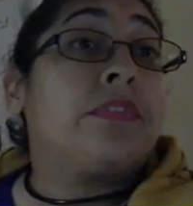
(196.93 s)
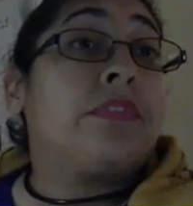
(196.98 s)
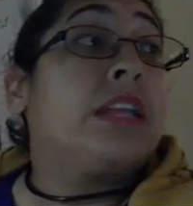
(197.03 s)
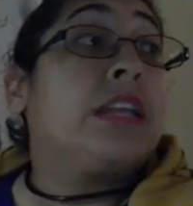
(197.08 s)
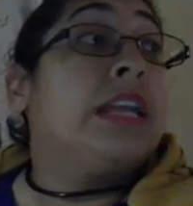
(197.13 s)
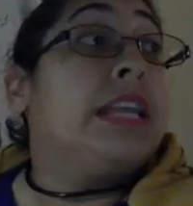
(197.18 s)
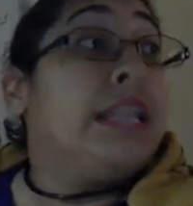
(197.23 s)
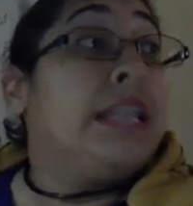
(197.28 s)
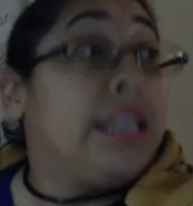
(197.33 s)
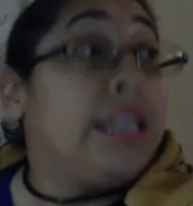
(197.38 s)

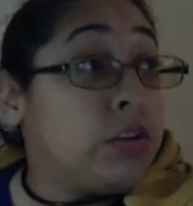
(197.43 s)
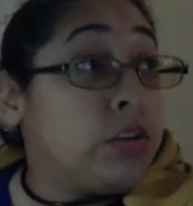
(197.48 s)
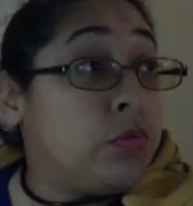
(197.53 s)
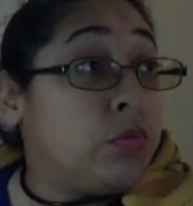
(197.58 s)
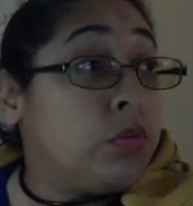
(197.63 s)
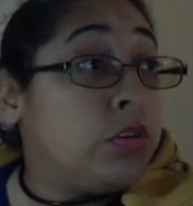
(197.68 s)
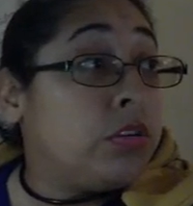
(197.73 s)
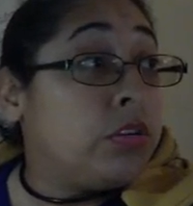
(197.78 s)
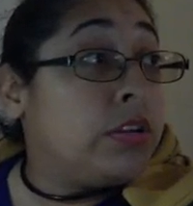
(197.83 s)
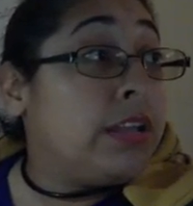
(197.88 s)
equal.
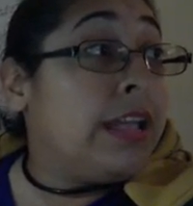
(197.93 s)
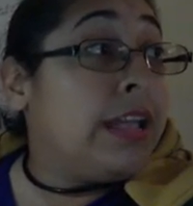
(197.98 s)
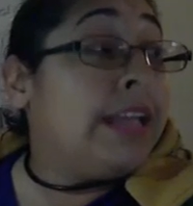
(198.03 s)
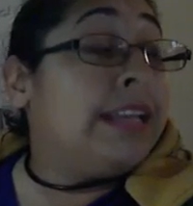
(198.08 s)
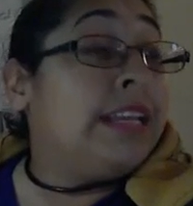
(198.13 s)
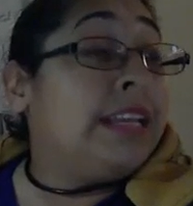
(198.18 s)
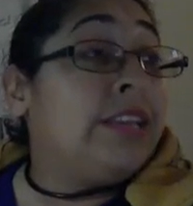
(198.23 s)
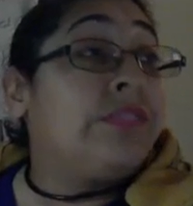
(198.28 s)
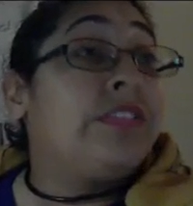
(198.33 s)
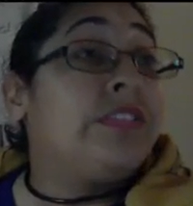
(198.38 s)
And
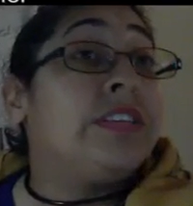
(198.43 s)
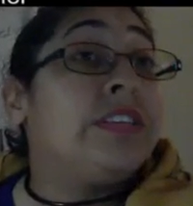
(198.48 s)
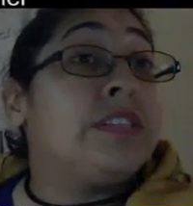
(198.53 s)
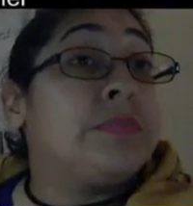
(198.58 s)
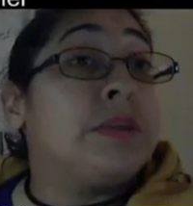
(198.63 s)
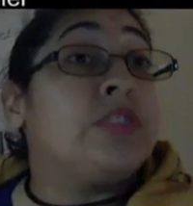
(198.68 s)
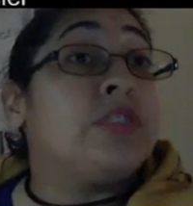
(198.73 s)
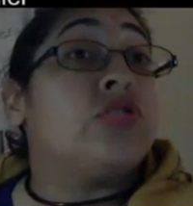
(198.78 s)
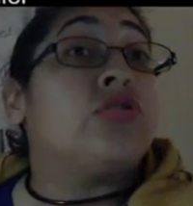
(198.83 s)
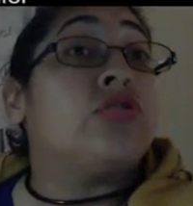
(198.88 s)
if these
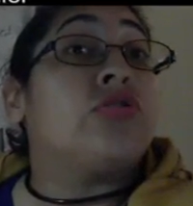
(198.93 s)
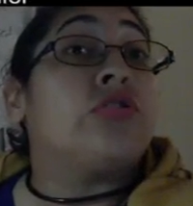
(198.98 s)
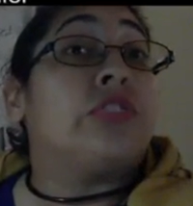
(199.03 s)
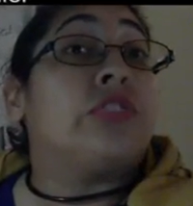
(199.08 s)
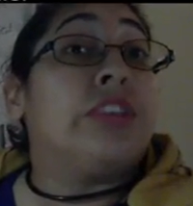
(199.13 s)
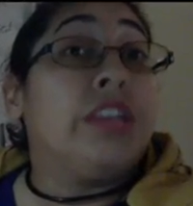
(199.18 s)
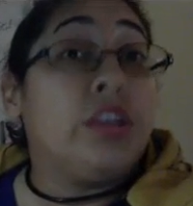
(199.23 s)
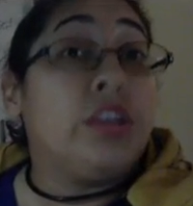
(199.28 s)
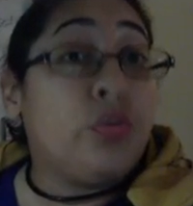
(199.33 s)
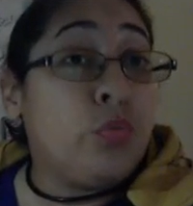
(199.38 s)
measures are
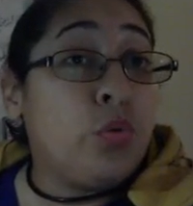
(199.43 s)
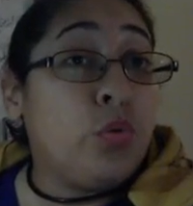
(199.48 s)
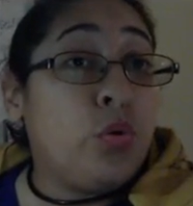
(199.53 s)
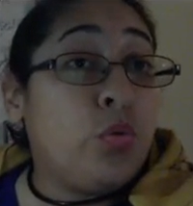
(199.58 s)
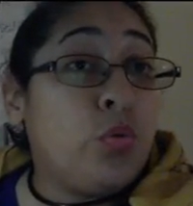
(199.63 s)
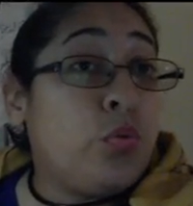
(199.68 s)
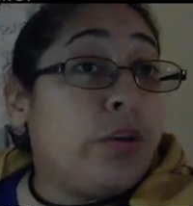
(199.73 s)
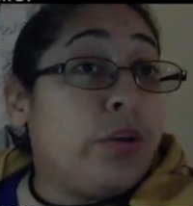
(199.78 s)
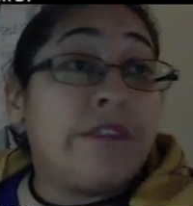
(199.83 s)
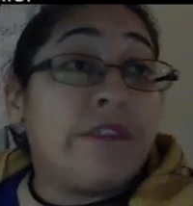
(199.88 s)
equal,
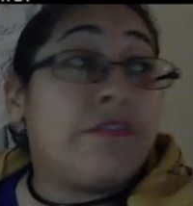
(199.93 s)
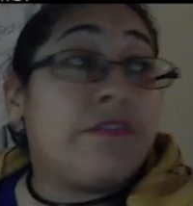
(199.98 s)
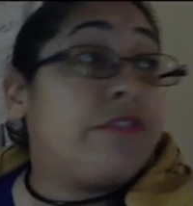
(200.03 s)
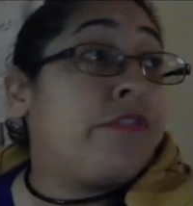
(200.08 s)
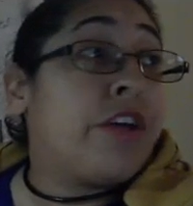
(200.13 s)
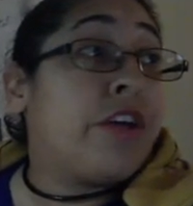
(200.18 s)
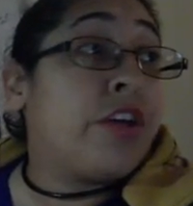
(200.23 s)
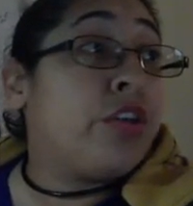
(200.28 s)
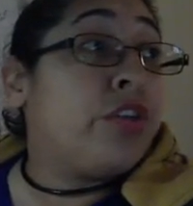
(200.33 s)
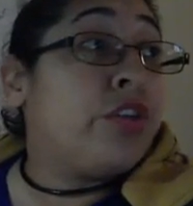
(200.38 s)
whatever
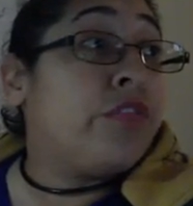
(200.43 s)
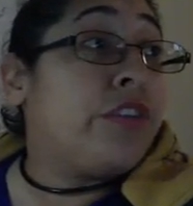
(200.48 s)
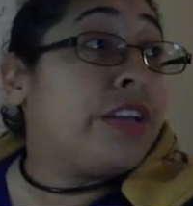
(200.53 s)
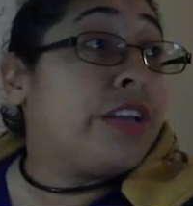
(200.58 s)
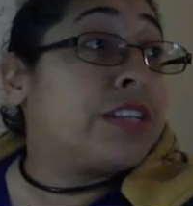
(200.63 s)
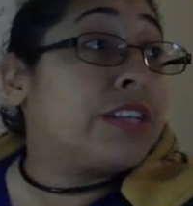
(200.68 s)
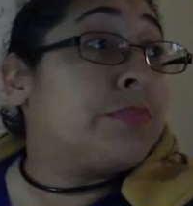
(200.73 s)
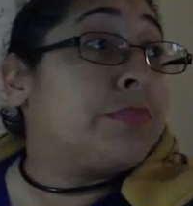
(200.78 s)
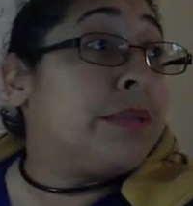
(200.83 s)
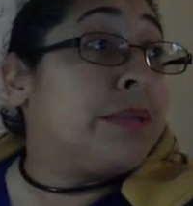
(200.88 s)
value of x
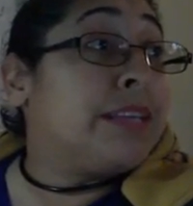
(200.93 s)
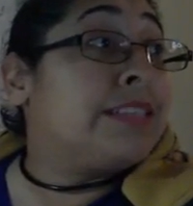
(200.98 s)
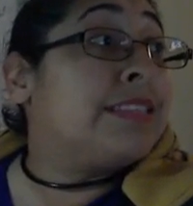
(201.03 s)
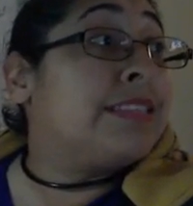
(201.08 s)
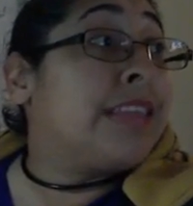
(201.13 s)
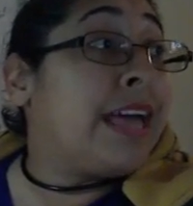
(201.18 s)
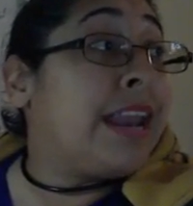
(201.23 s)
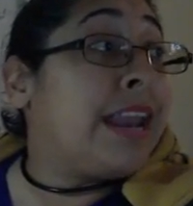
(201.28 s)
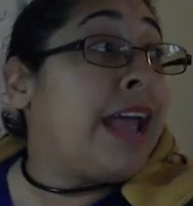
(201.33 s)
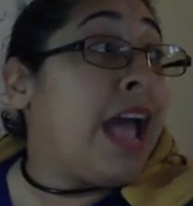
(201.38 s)
makes that
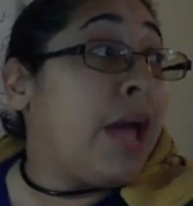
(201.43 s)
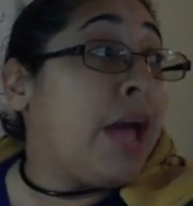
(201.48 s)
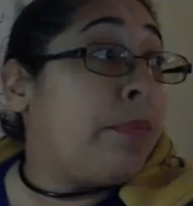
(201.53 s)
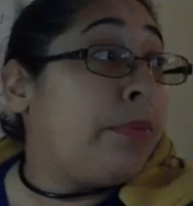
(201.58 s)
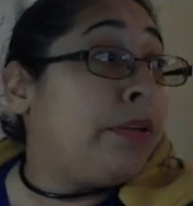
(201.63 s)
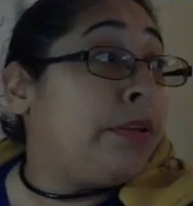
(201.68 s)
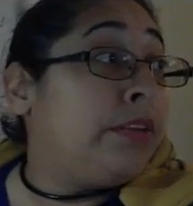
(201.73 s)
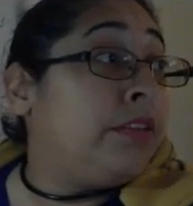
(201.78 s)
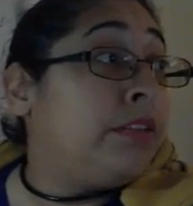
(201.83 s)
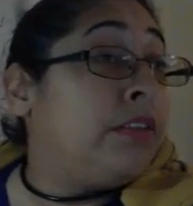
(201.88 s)
happen,
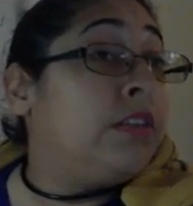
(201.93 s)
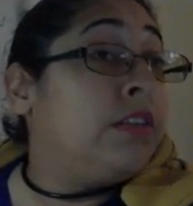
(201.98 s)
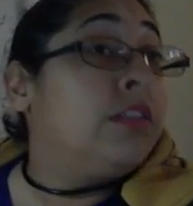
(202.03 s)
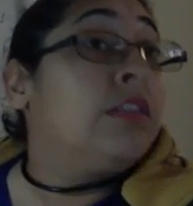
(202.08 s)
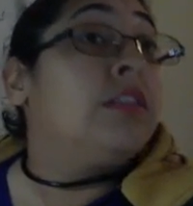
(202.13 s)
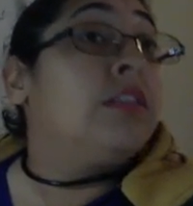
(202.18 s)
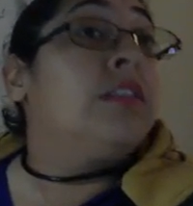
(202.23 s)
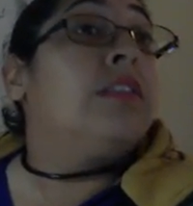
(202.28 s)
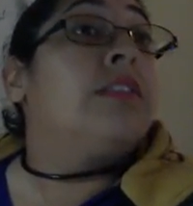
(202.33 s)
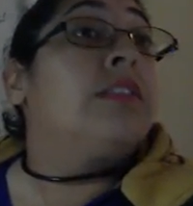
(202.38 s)

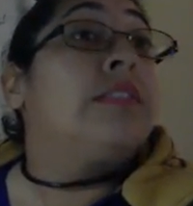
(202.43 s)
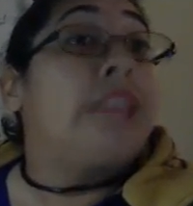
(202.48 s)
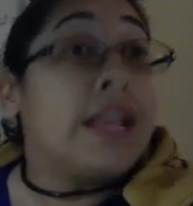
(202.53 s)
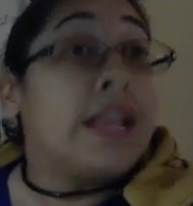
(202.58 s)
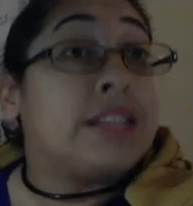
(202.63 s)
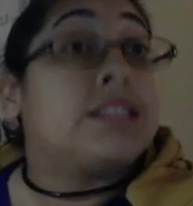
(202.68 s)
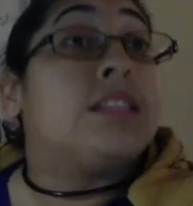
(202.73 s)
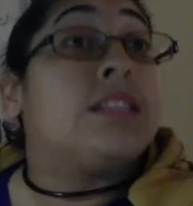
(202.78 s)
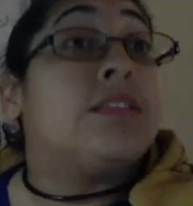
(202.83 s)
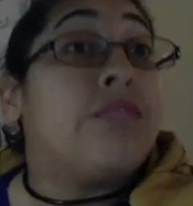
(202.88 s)
that's
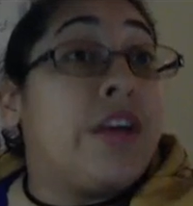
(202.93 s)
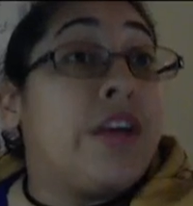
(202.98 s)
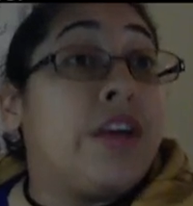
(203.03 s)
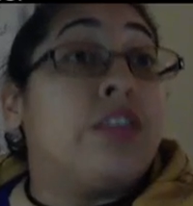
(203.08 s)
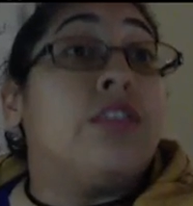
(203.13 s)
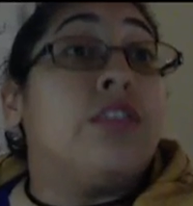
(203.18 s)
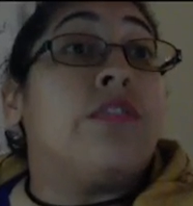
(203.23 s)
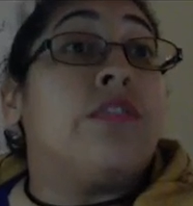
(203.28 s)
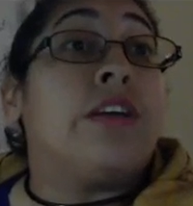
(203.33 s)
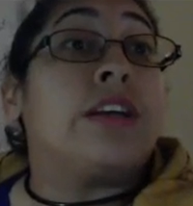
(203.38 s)
the value of
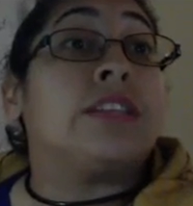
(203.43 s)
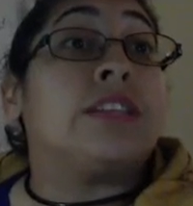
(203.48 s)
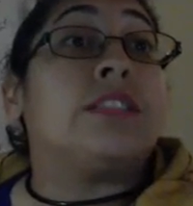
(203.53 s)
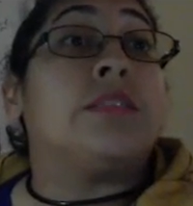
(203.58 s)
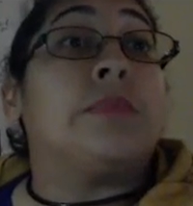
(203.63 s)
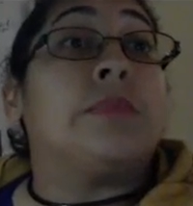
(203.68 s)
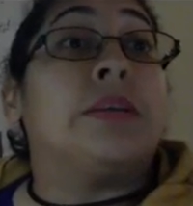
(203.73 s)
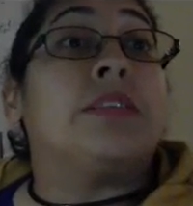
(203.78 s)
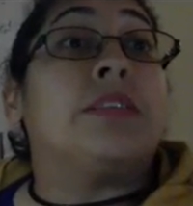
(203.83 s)
x that makes those